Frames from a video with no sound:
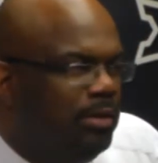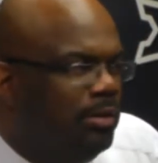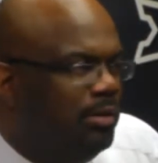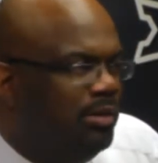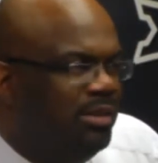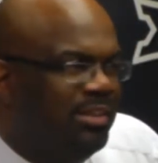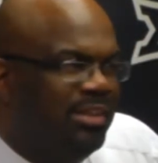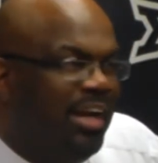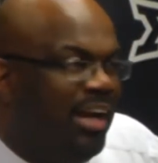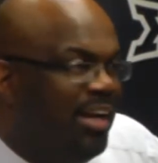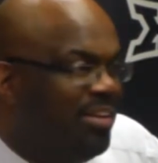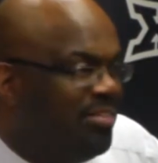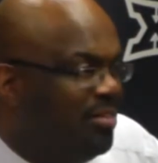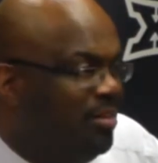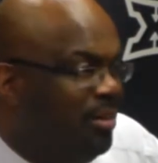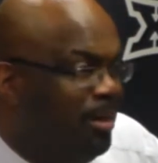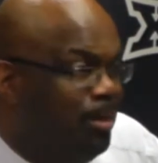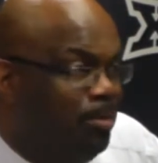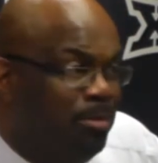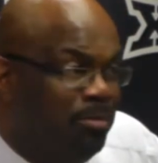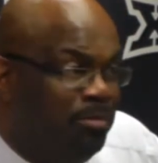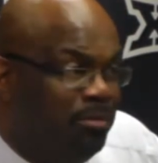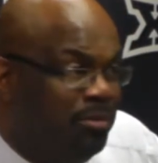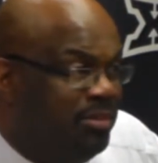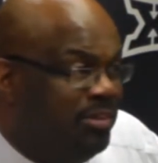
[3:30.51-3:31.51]
The sky's the
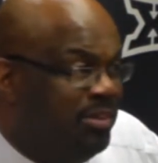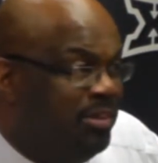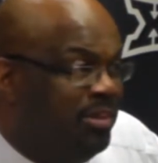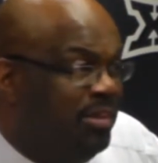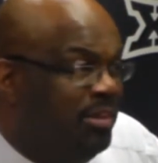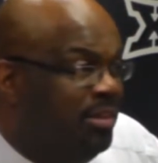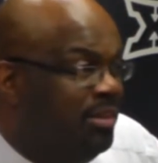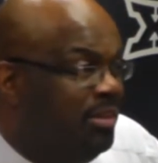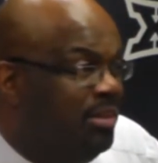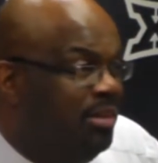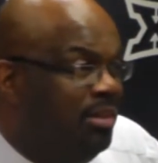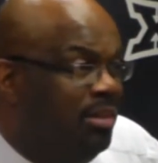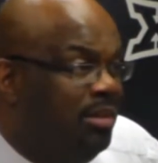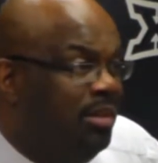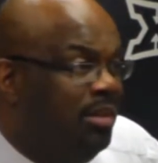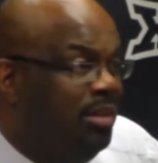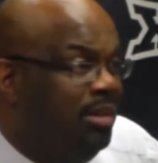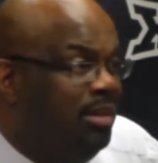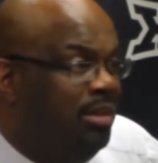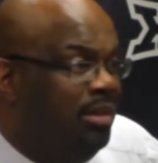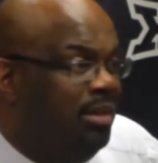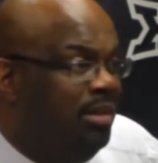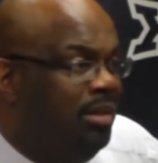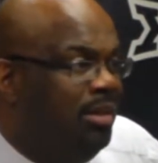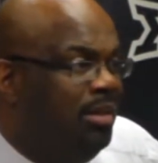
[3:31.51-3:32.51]
limit for T,
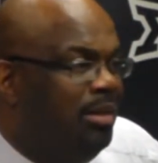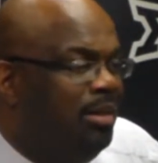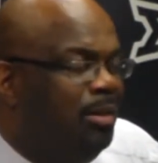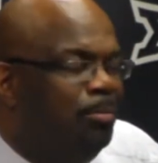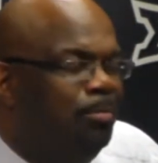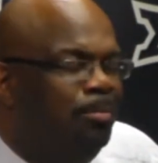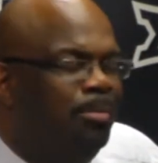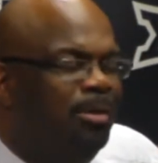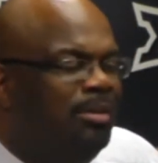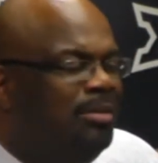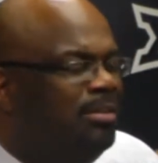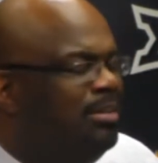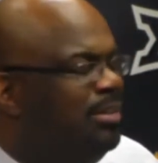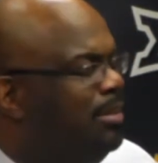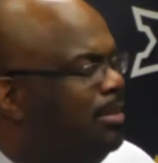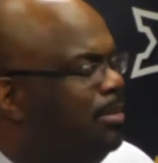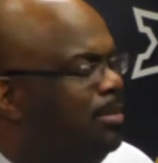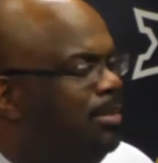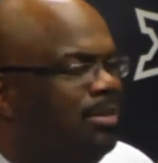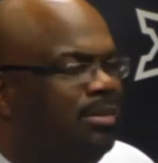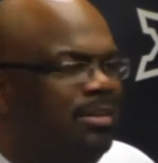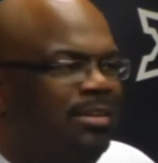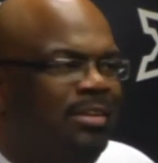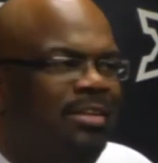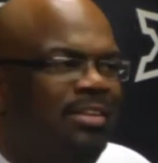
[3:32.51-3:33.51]
but
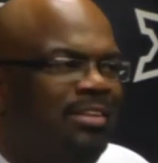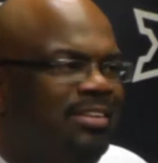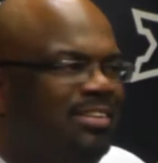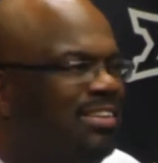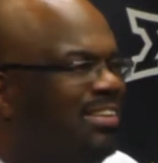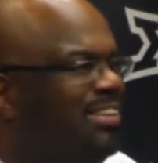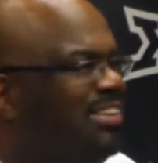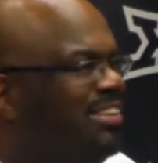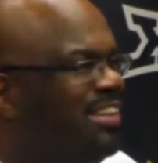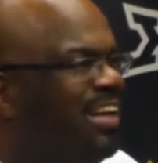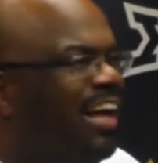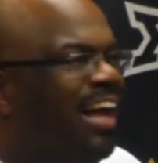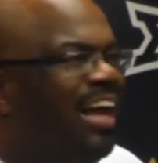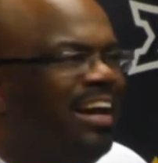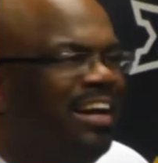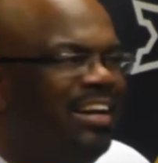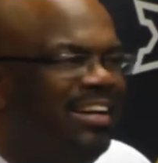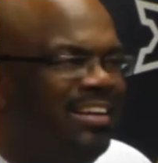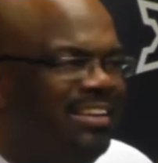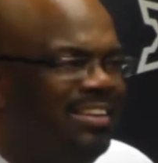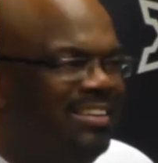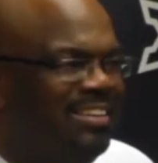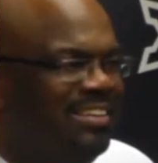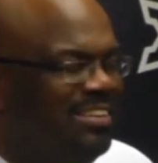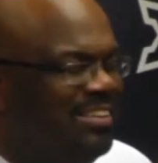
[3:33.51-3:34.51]
T's got
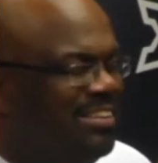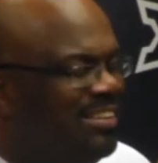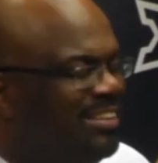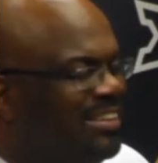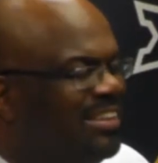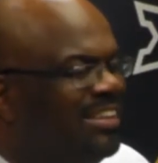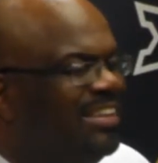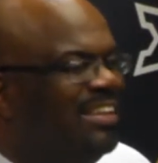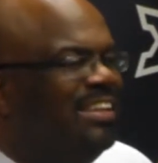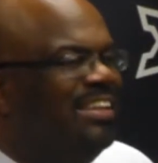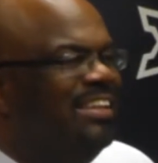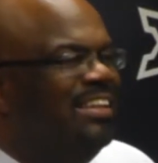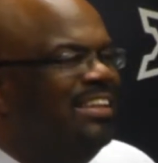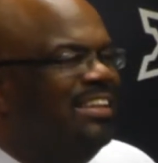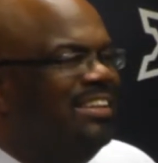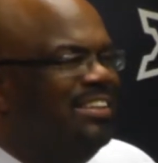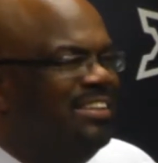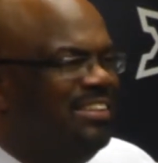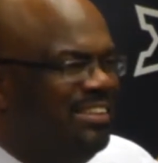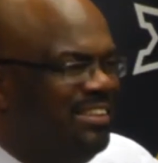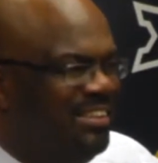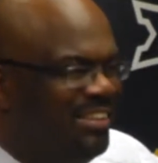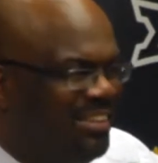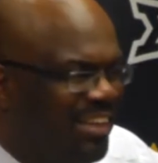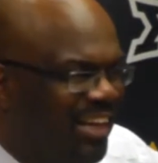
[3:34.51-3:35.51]

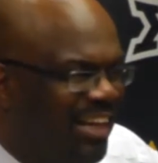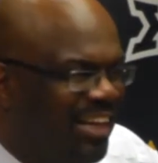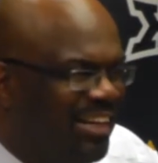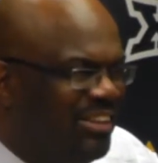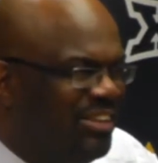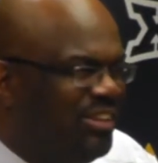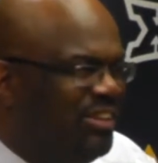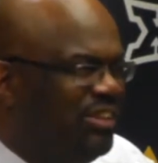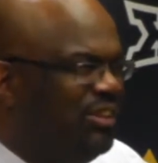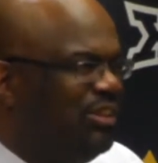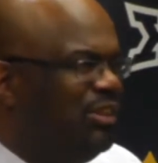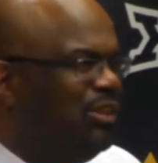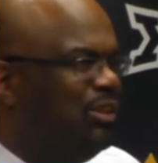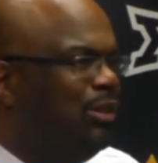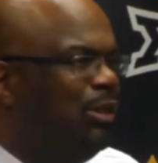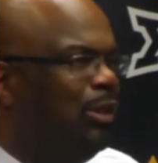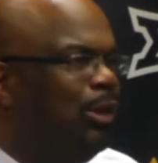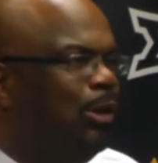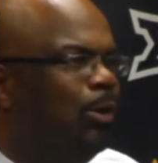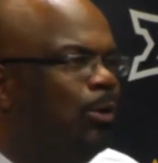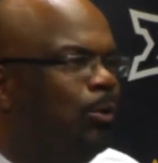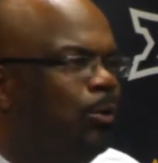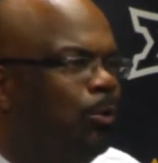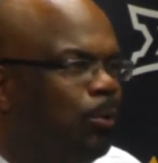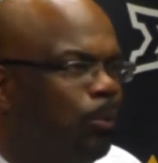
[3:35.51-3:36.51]
to
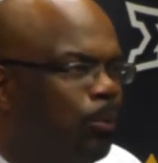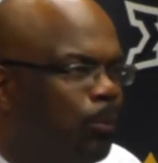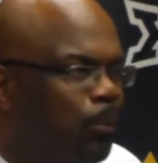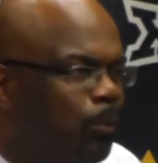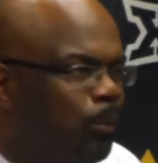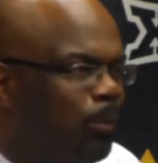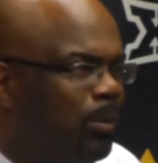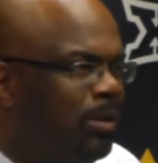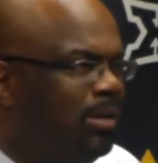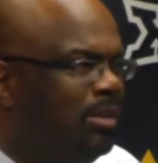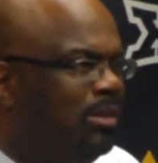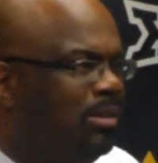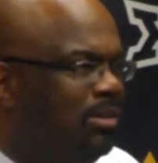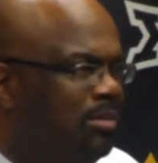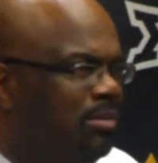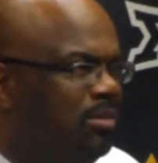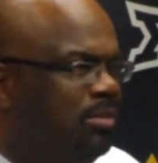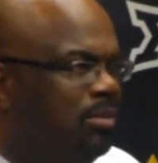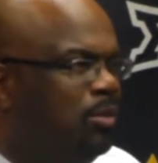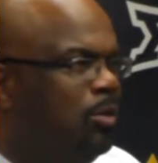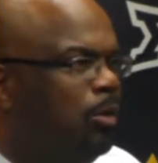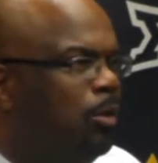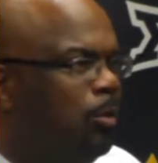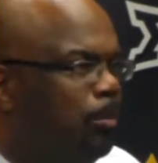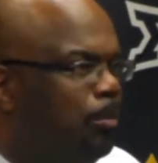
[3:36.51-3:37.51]
slowly,
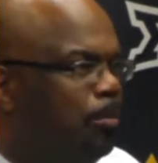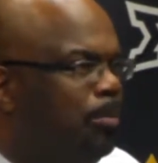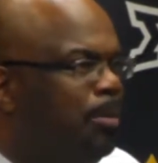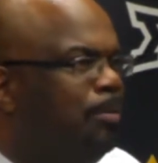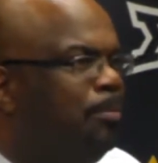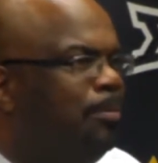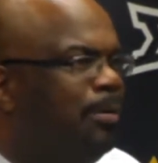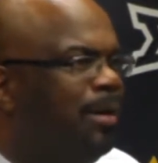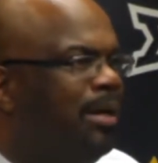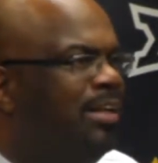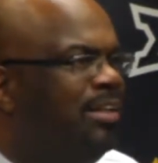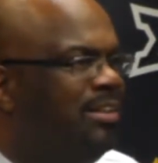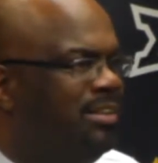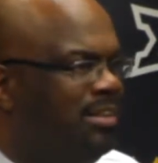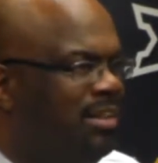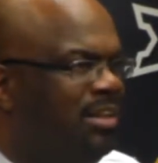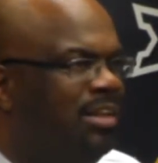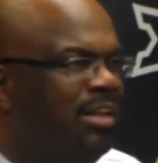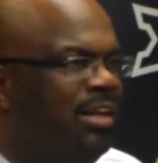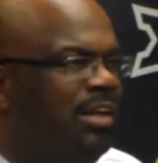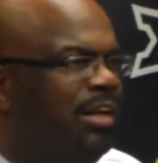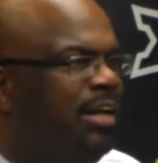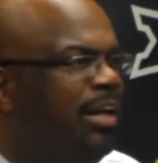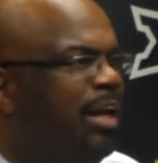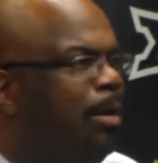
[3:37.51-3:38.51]
you know, be patient
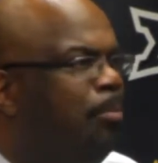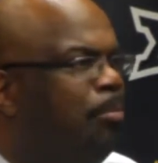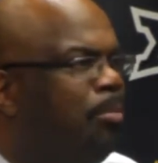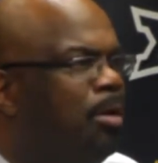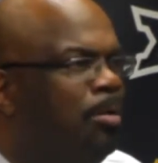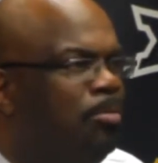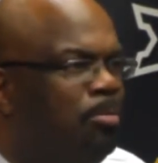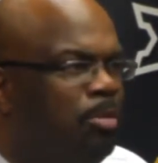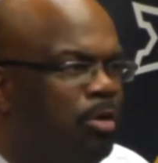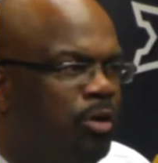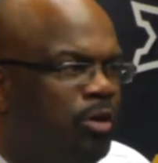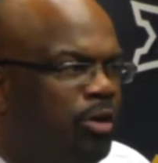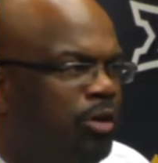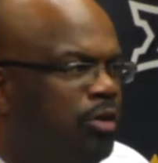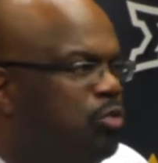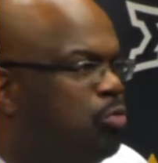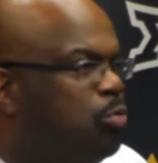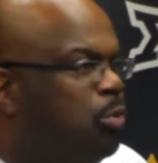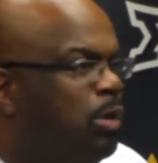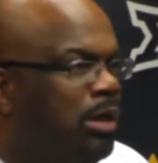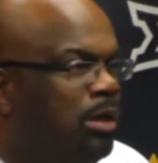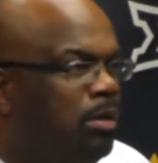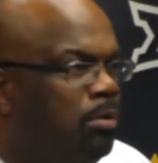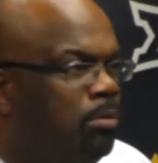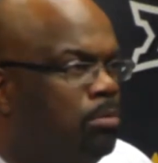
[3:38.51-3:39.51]
and let the game come to her as
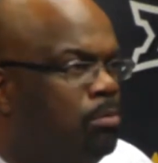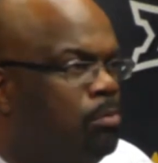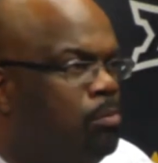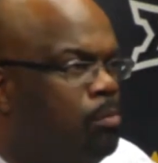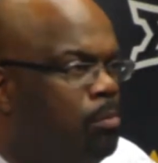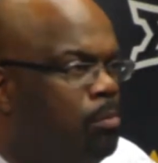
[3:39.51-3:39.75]
well.